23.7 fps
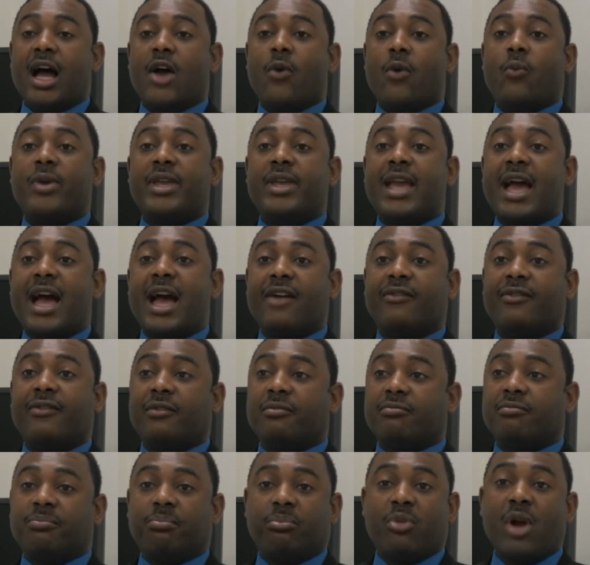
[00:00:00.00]
we have
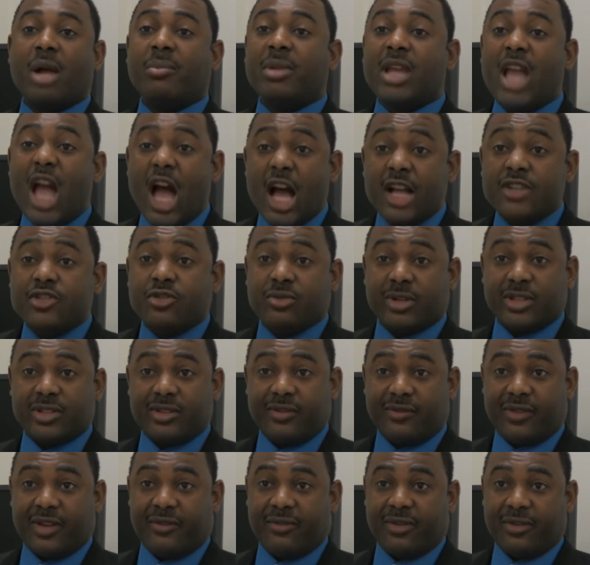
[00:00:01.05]
probably hundreds
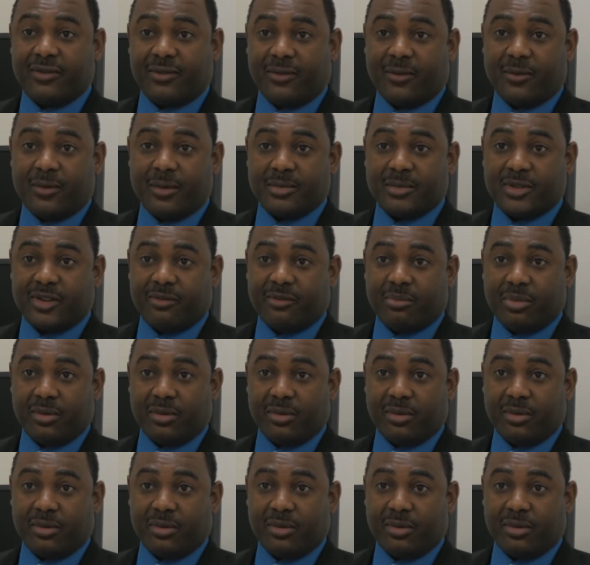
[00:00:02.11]
of different forms of